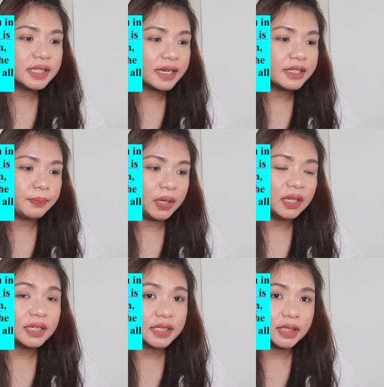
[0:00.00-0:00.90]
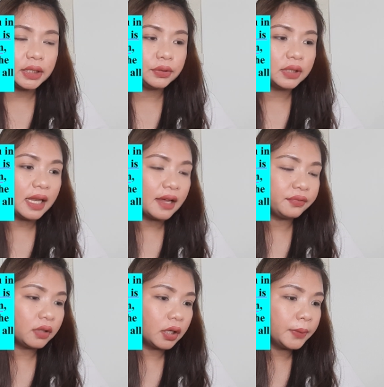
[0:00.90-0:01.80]
chest pain radiating to the
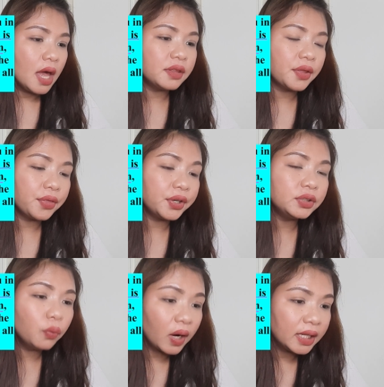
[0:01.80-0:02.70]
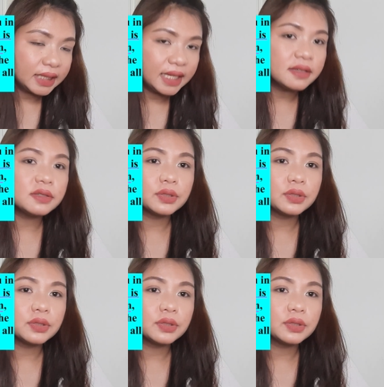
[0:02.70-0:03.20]
left arm. And the third one, things